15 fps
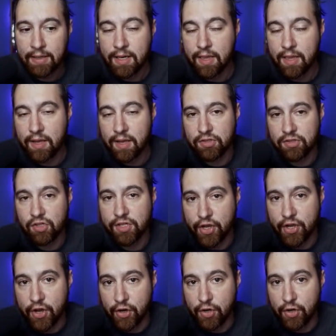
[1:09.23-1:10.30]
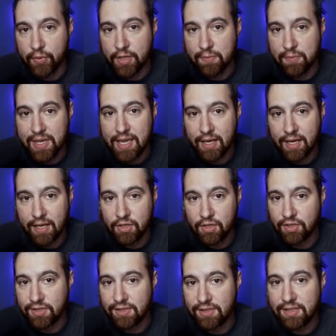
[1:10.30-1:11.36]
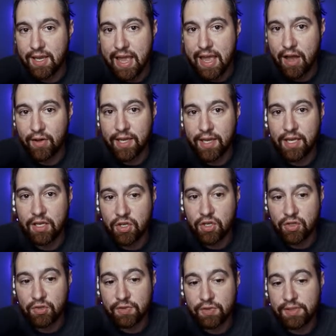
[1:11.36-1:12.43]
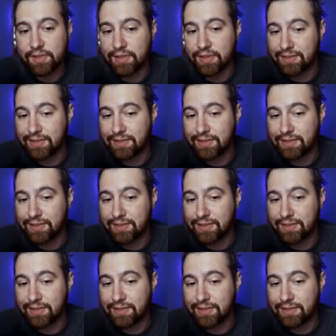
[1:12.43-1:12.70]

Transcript: And then I was using Ho-Oh in the beginning just to see how I can use